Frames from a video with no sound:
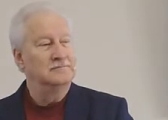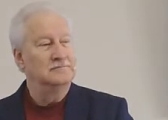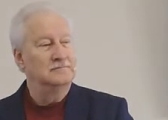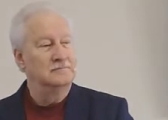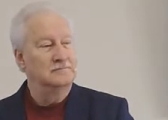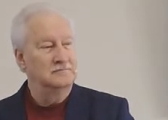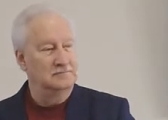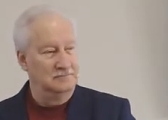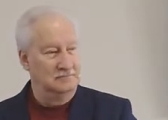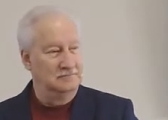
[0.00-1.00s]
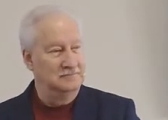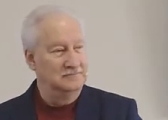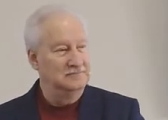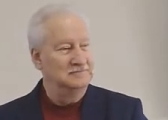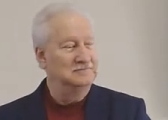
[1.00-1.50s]

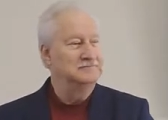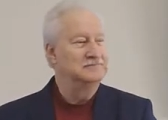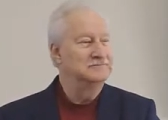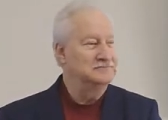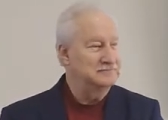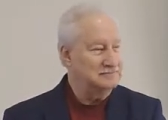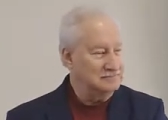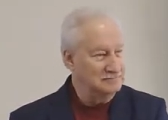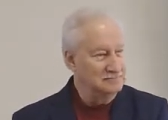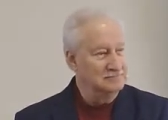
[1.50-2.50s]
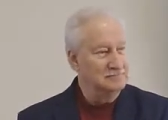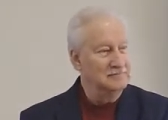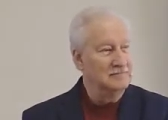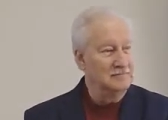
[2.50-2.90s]
Nothing is said.